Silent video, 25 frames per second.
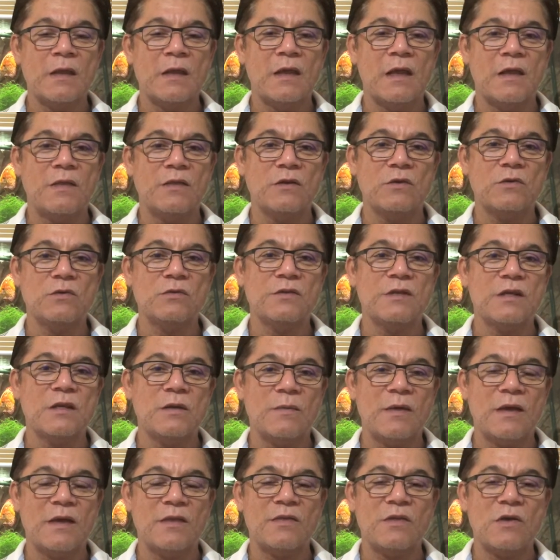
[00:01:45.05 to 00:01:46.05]
And the good thing
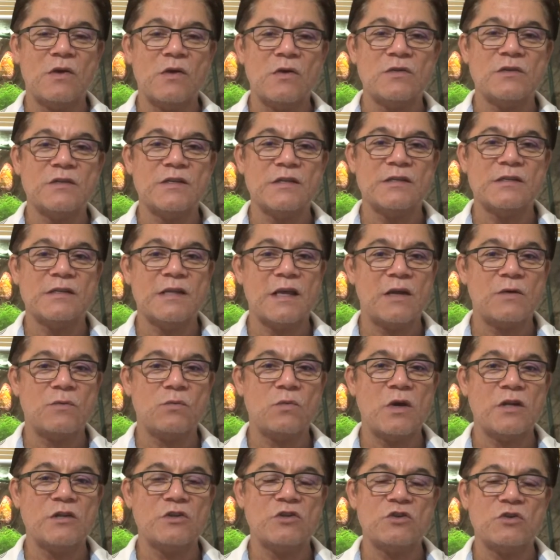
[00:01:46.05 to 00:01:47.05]
about those is that
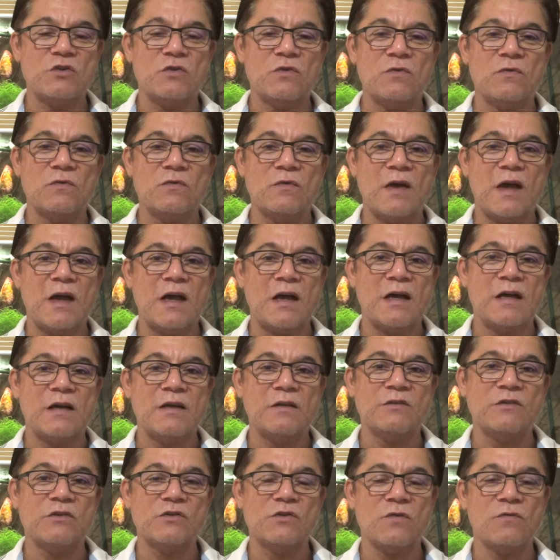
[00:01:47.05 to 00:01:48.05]
once you've
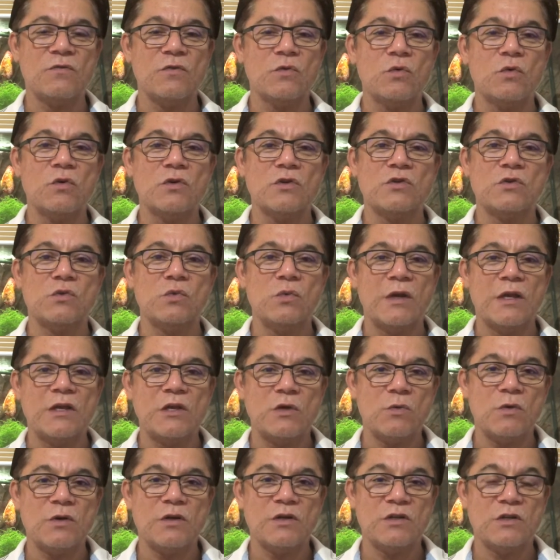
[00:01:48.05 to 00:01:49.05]
softened the water to where
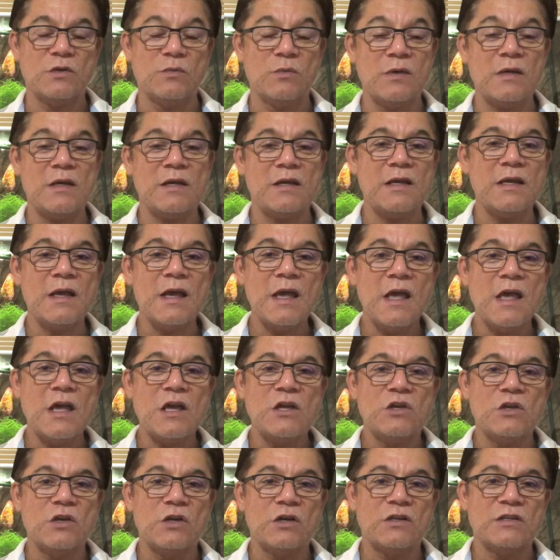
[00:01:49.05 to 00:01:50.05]
you want it to be,
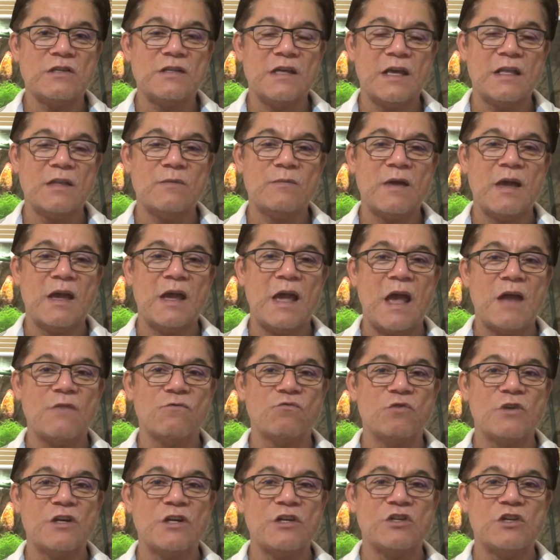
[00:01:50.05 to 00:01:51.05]
you can take them out and
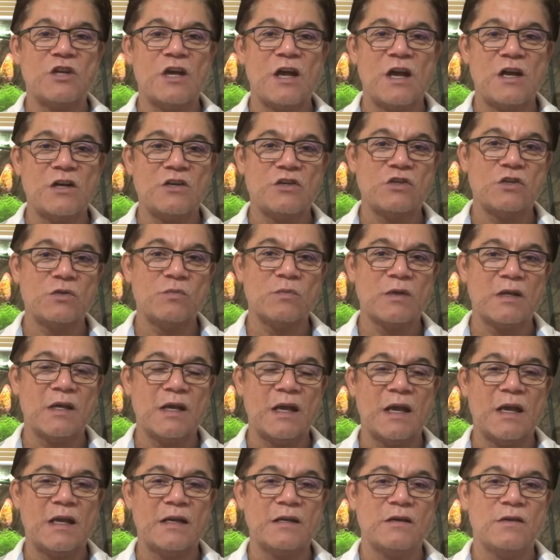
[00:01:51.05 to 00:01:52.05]
recharge them
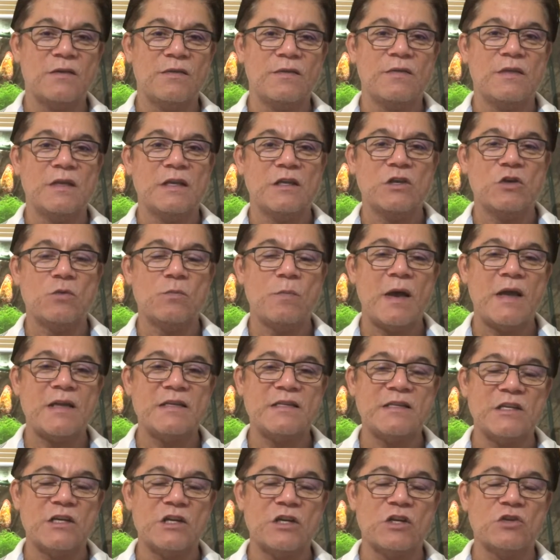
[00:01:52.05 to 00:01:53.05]
again. And I think you
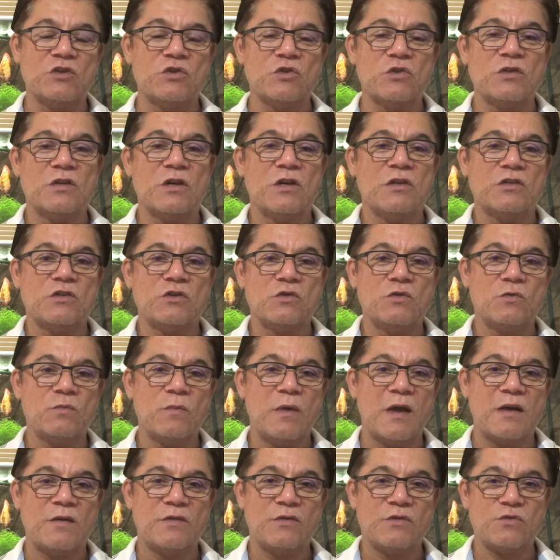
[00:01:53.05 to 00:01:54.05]
basically can do those to
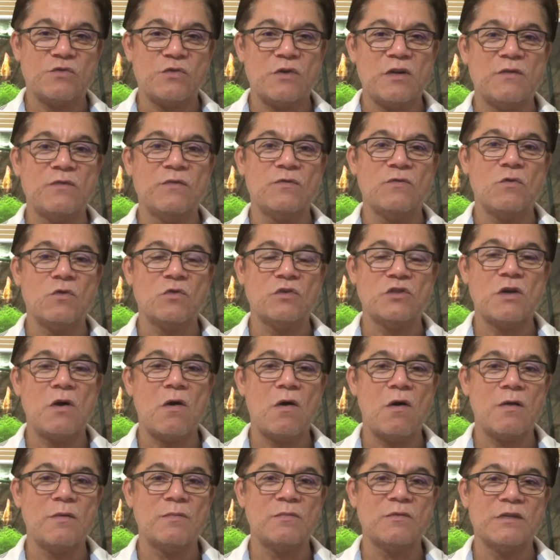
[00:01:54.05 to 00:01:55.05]
about 3-4
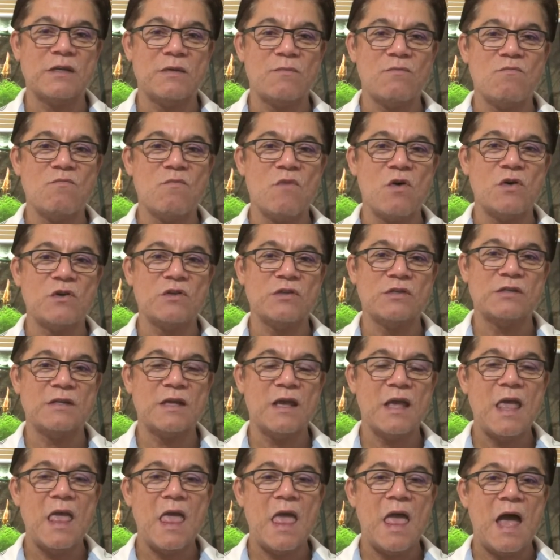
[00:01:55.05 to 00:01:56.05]
times at most,
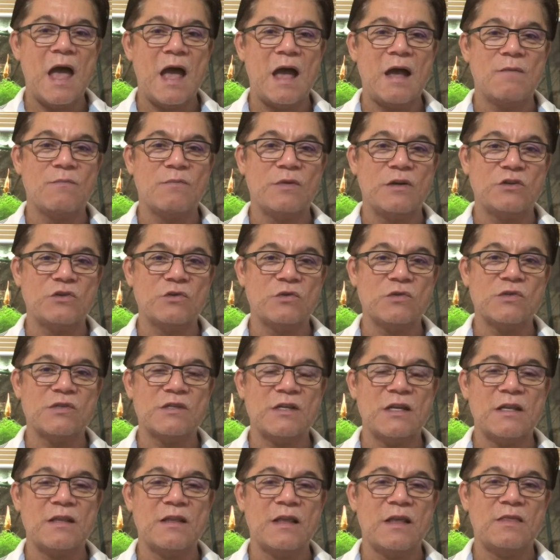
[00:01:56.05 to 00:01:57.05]
but you'll
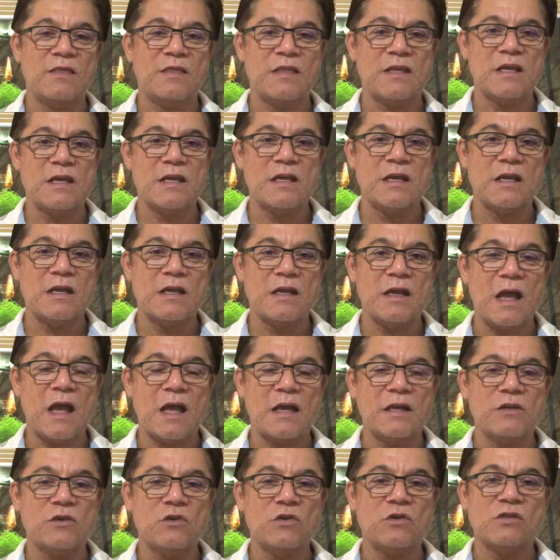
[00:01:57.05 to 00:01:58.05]
see that the
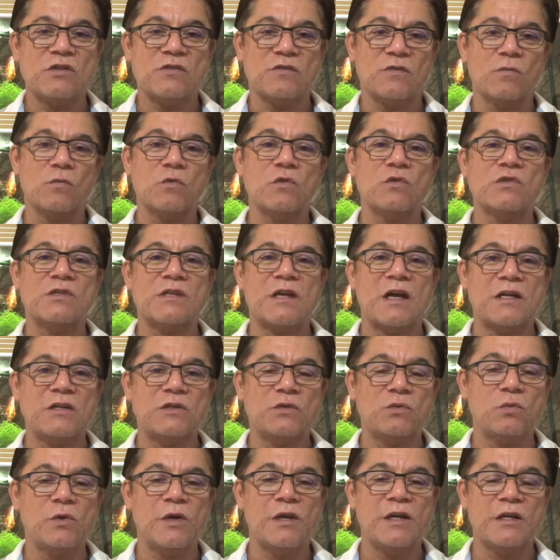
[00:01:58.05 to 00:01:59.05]
use of them will start
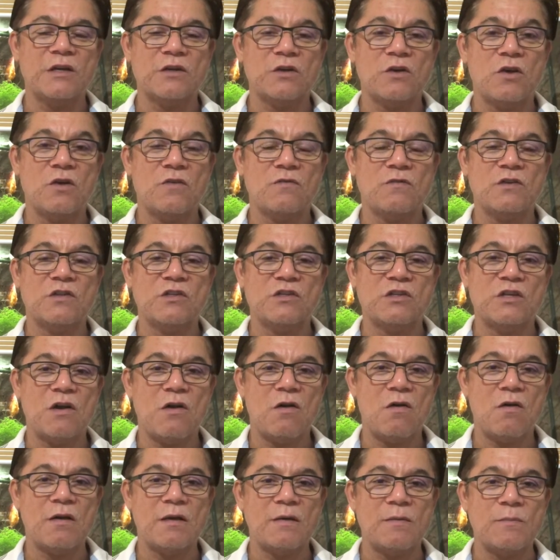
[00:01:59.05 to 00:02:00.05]
to weaken over
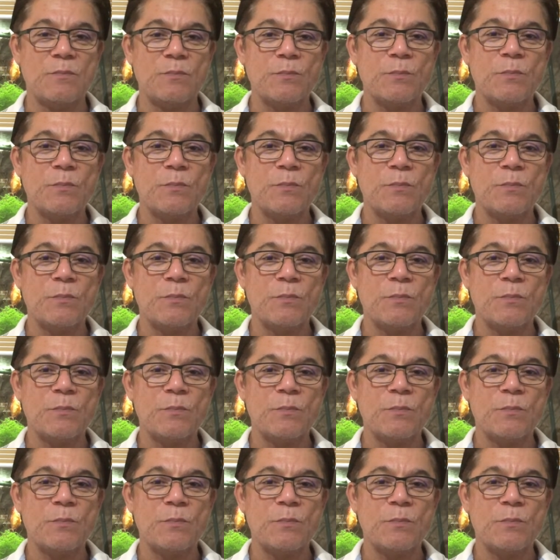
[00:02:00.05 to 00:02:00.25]
time.